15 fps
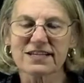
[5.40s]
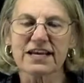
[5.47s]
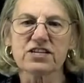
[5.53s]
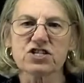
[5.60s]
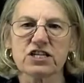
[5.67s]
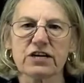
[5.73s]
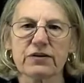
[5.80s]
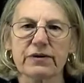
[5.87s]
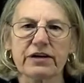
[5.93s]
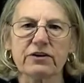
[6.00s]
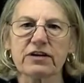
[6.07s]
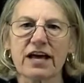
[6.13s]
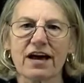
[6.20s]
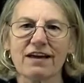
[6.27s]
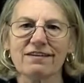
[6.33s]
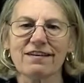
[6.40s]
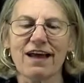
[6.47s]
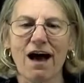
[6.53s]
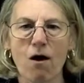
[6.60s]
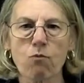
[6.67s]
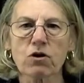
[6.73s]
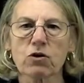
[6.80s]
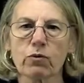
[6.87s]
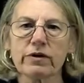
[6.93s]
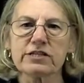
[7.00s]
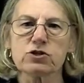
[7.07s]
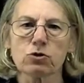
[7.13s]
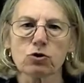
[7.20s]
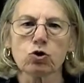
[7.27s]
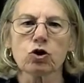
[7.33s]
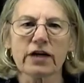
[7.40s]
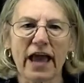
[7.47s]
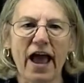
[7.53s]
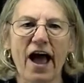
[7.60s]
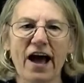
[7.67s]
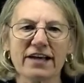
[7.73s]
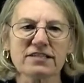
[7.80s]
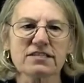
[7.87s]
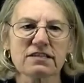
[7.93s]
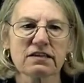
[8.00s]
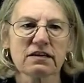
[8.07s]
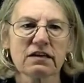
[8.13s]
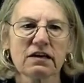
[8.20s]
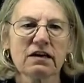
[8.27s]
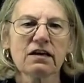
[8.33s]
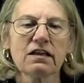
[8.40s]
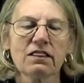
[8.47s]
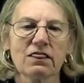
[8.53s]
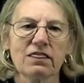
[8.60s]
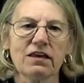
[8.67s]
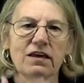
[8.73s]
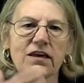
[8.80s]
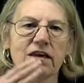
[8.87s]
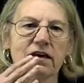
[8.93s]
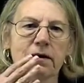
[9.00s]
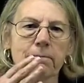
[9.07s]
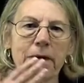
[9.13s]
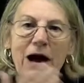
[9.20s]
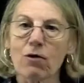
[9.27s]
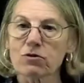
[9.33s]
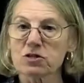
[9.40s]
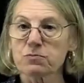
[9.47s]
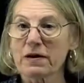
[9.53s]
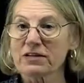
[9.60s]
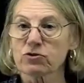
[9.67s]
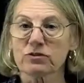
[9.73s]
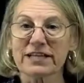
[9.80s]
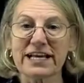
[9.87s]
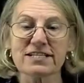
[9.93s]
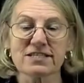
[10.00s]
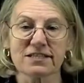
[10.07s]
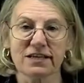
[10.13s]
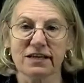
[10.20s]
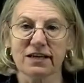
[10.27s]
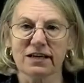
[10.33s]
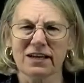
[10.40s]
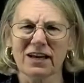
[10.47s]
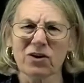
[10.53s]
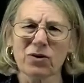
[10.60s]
stationary or not. Now we're going to look at the power spectral density. And I'm